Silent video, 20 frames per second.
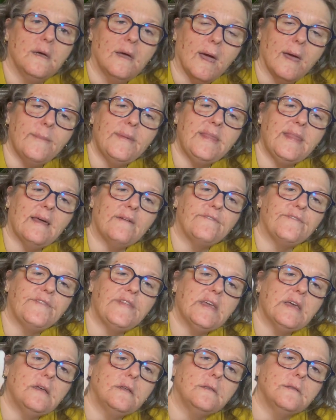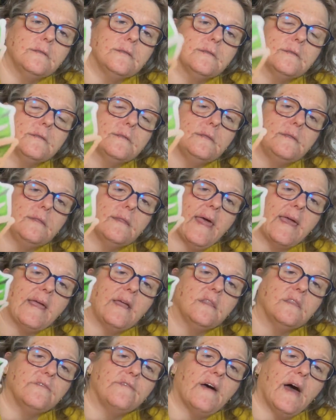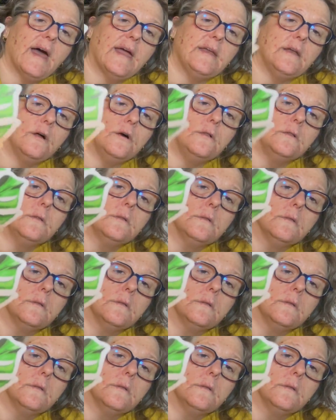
I mean, that feels like it's vinyl.